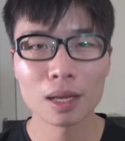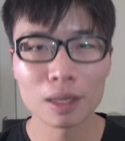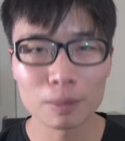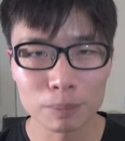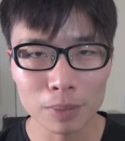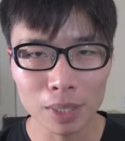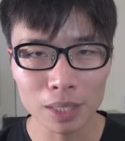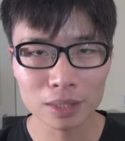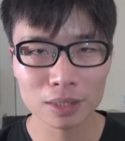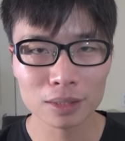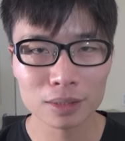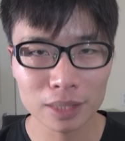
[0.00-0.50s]

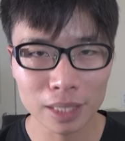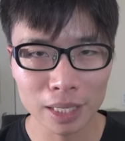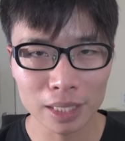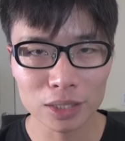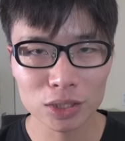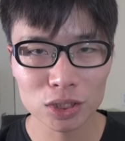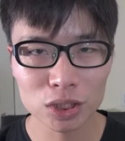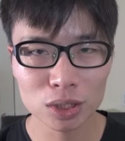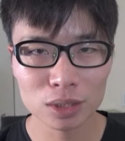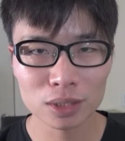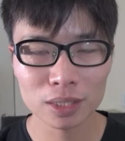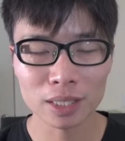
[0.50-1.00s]

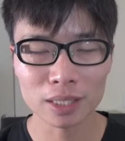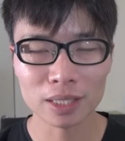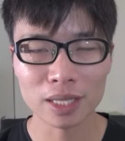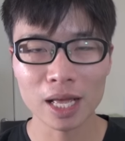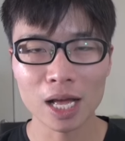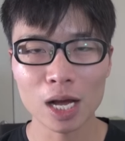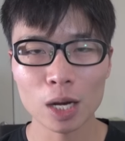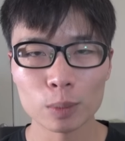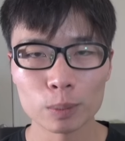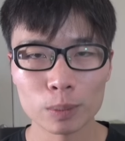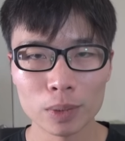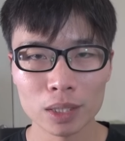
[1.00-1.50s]
meditation can
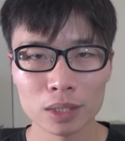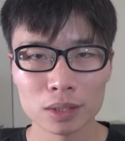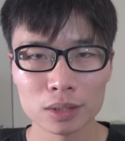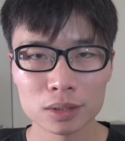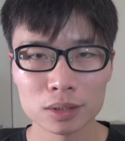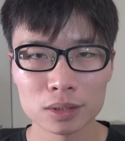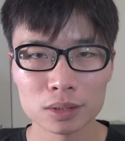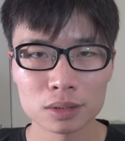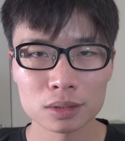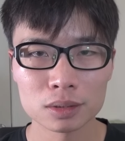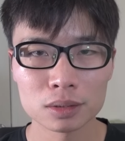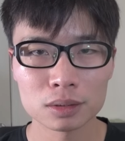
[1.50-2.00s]
help
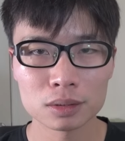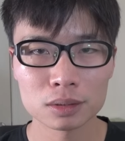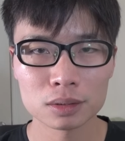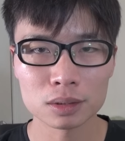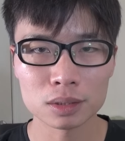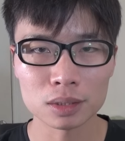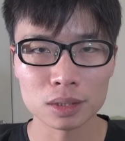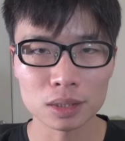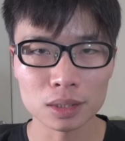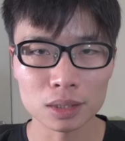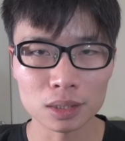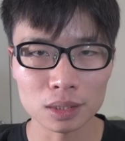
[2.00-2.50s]
us
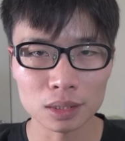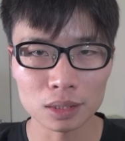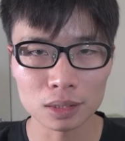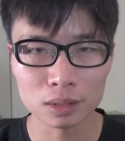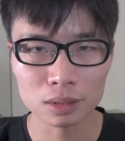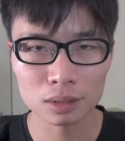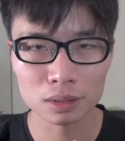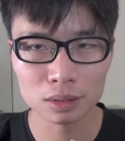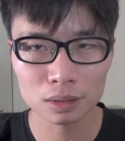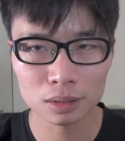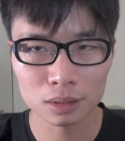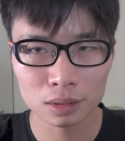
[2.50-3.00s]

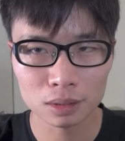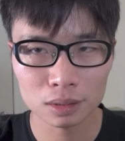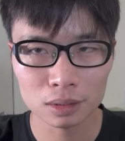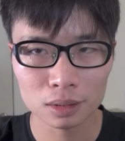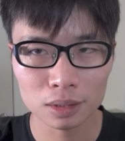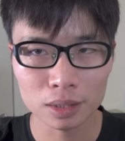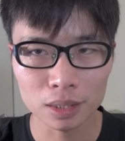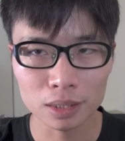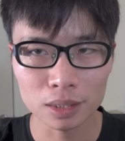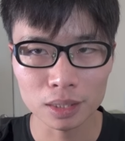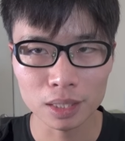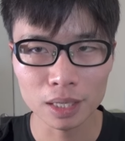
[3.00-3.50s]

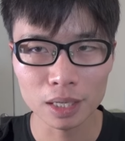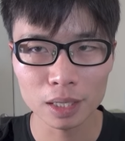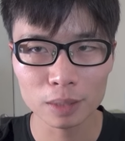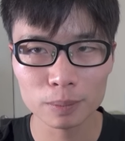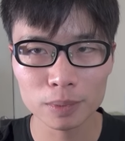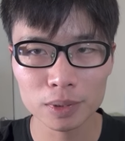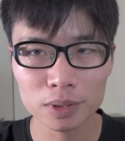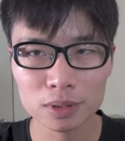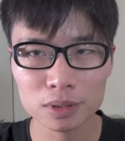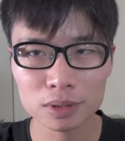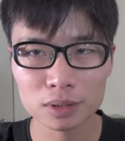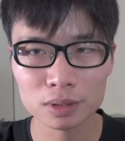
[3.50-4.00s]

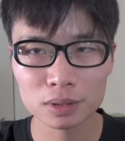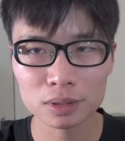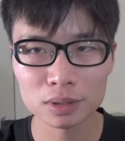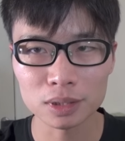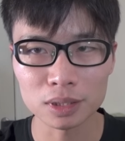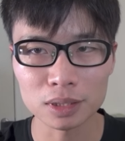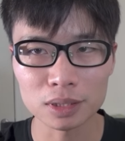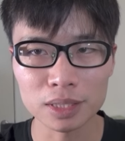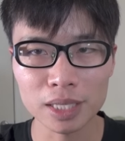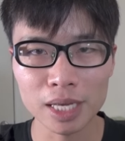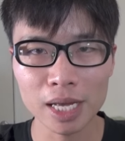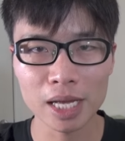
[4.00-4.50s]

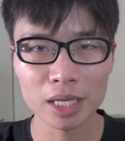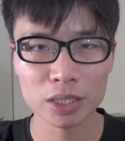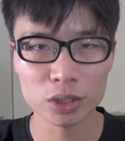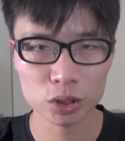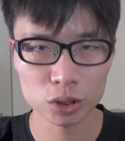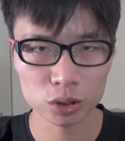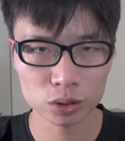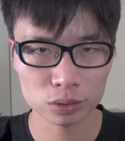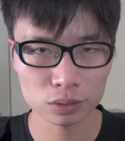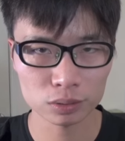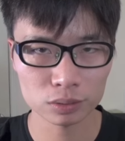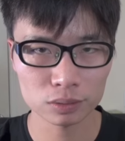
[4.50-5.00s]
detach
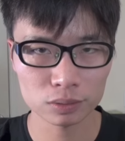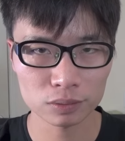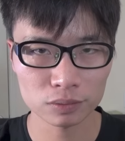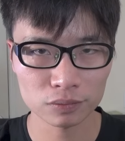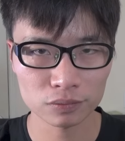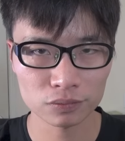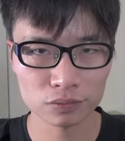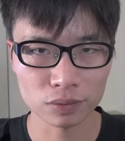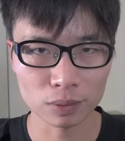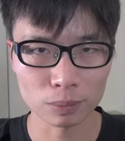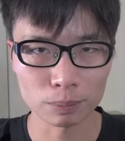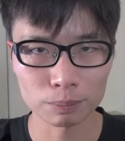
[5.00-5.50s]

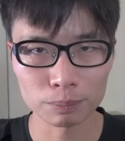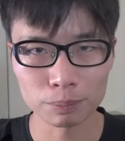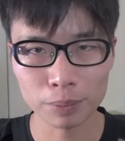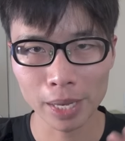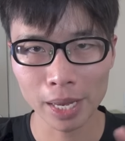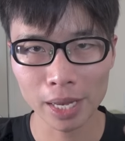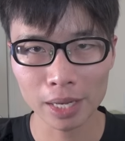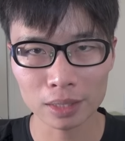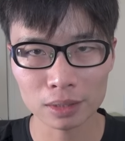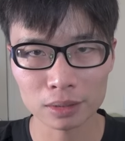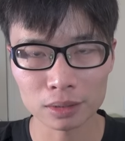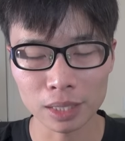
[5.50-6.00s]
from
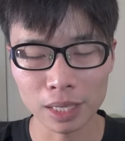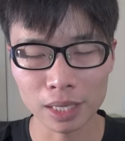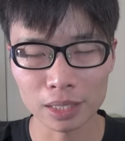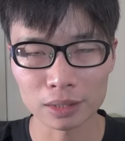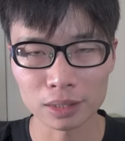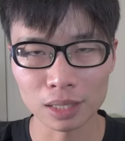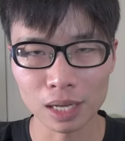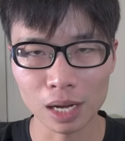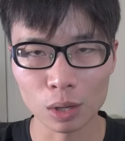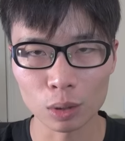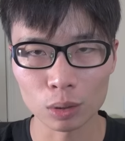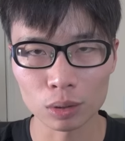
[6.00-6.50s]
pain
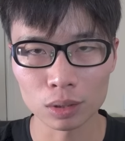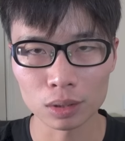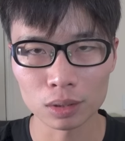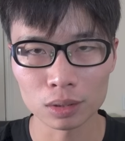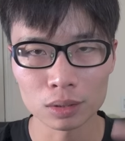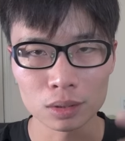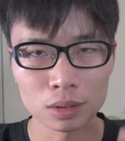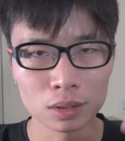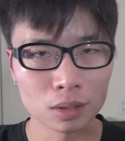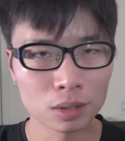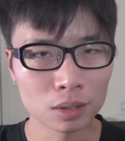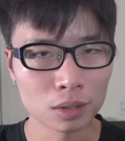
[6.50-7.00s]
and our
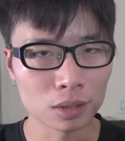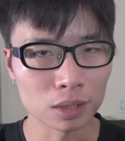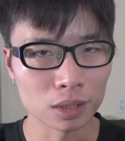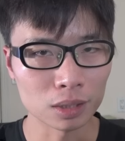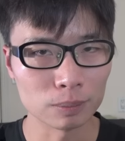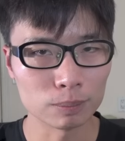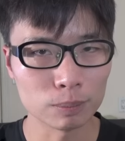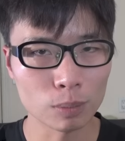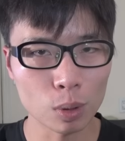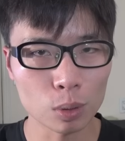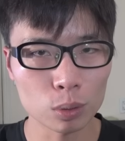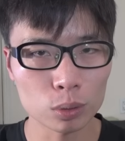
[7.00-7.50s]

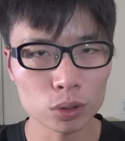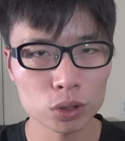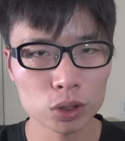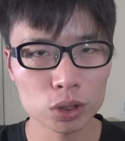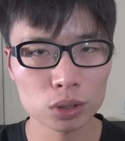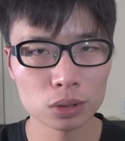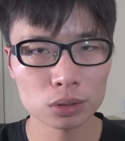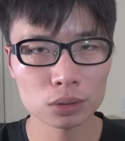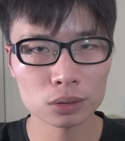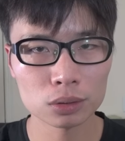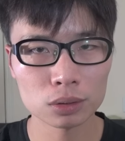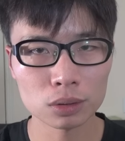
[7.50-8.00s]

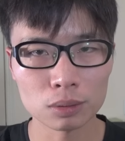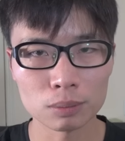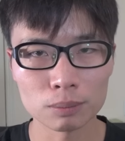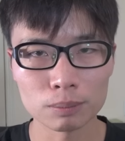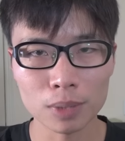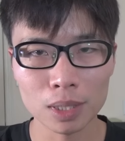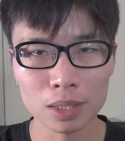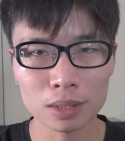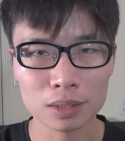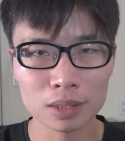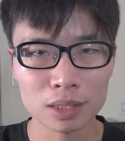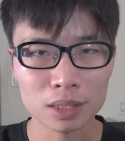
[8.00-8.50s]
emotion or
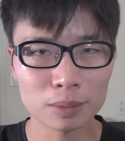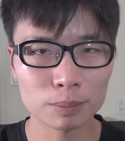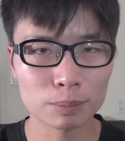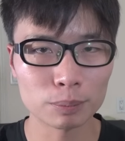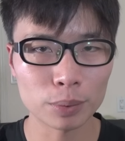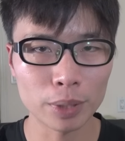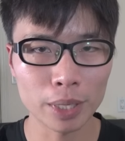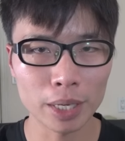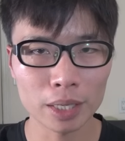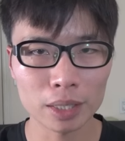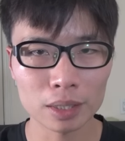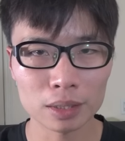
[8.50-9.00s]
monkey
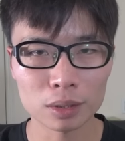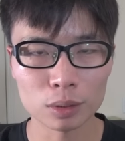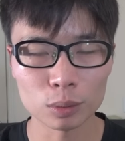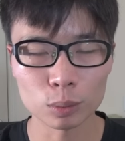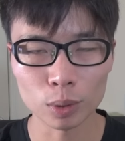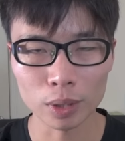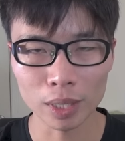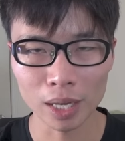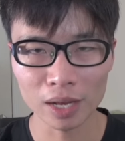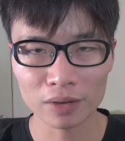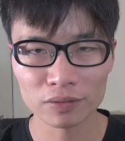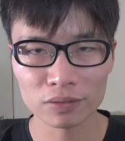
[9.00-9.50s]
brain or
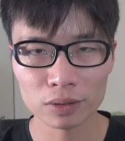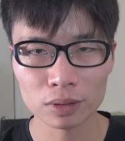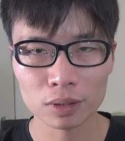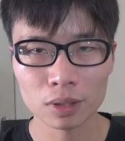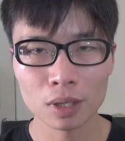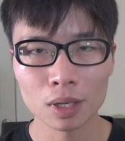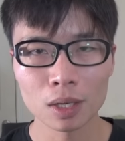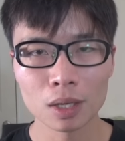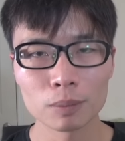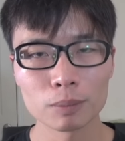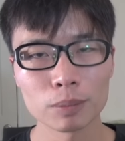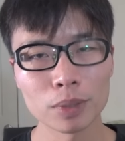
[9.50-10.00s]
whatever.
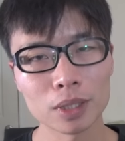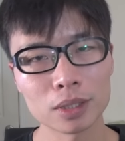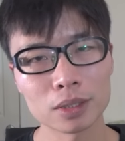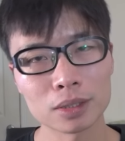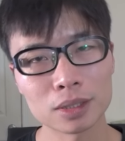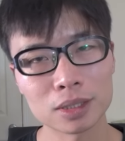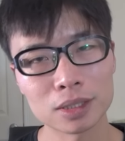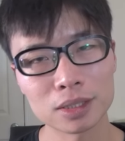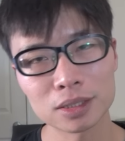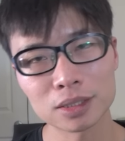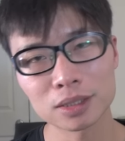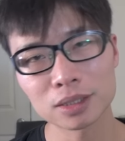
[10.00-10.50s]
But
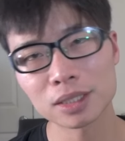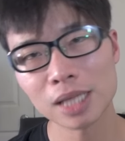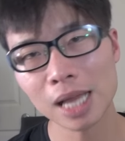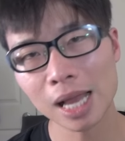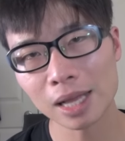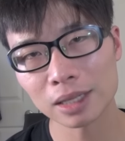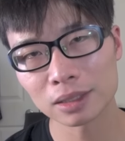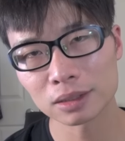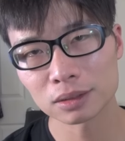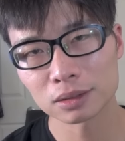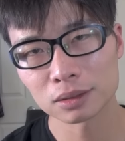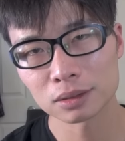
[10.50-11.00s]
is
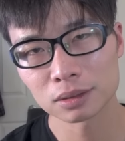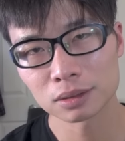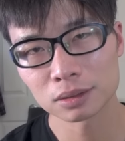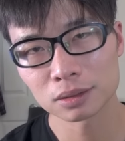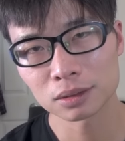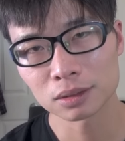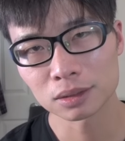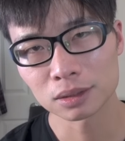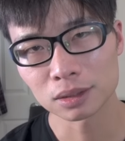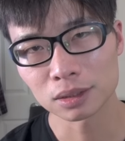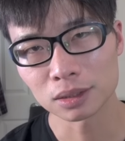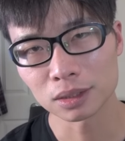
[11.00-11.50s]
that
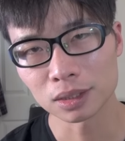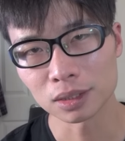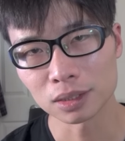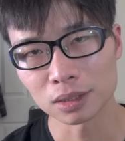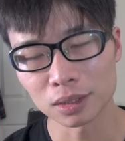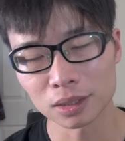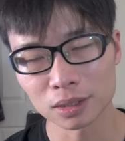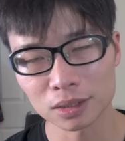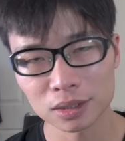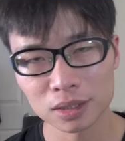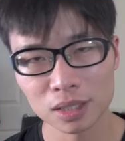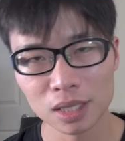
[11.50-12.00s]

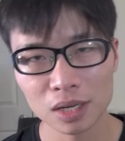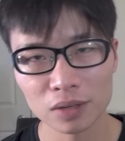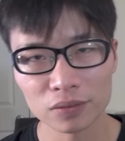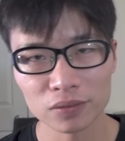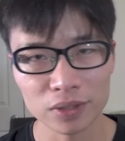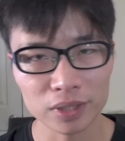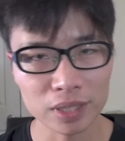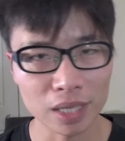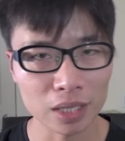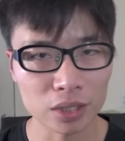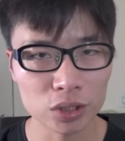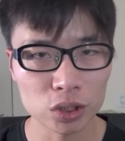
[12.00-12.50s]

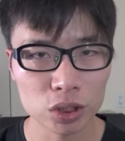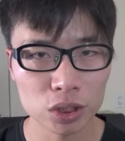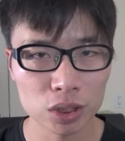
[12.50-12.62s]
enlightenment